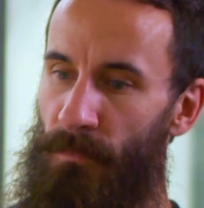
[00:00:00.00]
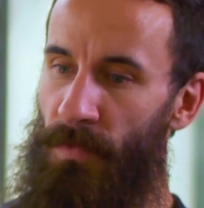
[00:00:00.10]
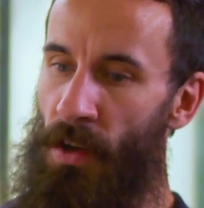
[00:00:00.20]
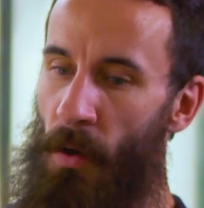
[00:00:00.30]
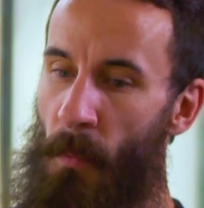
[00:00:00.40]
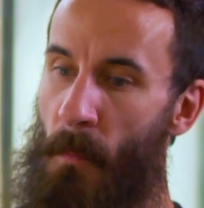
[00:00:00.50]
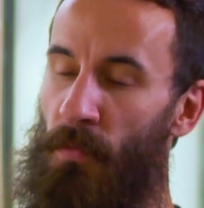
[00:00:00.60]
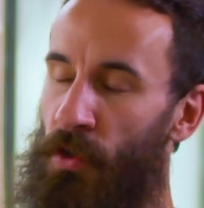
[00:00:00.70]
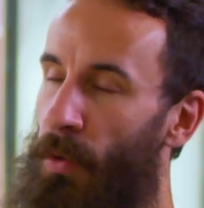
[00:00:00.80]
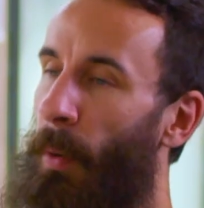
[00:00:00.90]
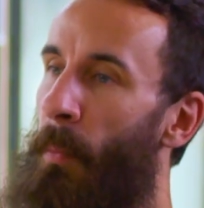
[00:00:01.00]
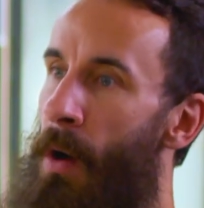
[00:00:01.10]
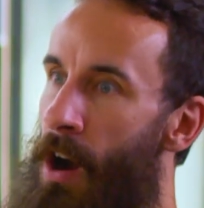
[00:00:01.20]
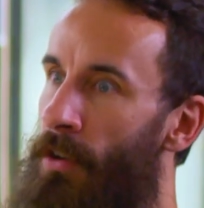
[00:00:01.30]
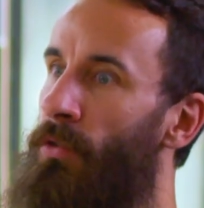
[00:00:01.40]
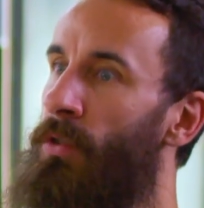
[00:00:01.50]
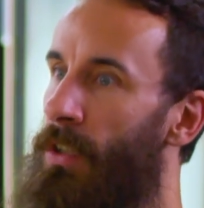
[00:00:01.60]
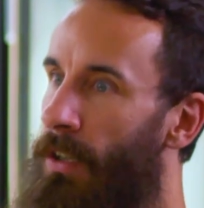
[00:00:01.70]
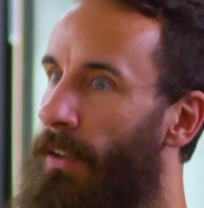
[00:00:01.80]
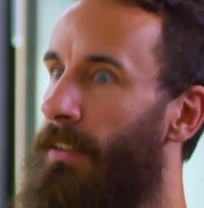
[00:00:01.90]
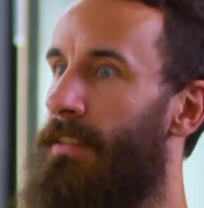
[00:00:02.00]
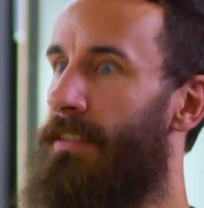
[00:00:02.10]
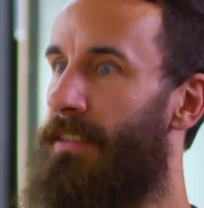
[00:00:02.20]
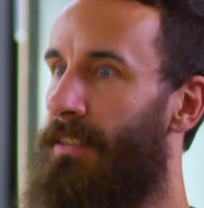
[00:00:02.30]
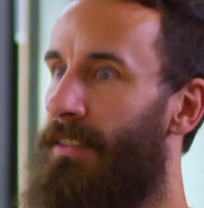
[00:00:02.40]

you know, supermodel looks.